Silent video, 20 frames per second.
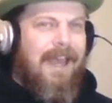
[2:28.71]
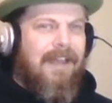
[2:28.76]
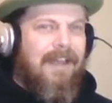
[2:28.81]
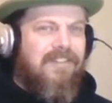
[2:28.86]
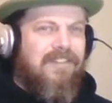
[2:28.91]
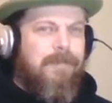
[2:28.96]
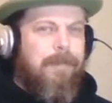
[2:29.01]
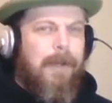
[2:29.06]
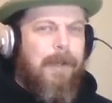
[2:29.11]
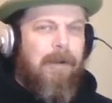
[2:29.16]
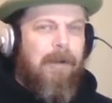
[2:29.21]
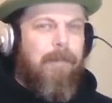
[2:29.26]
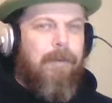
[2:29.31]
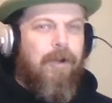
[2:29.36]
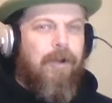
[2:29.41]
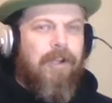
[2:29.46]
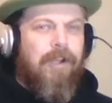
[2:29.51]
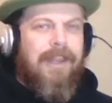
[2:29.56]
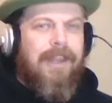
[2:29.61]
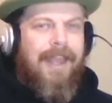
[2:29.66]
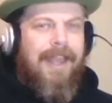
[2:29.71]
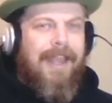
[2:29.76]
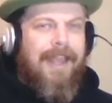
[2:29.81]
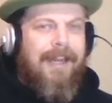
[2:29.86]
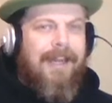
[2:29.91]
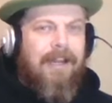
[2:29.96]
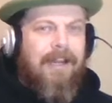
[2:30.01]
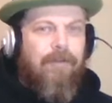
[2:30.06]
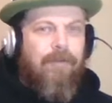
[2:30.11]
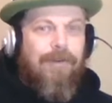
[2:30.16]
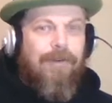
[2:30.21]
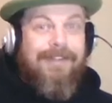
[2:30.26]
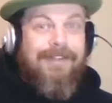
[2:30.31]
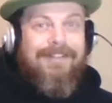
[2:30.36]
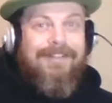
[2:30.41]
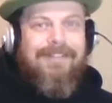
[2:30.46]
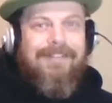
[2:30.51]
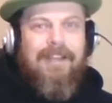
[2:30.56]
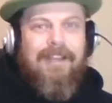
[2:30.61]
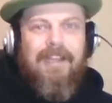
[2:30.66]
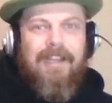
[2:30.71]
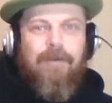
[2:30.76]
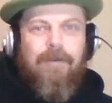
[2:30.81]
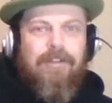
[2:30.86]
spell book, and a release deck,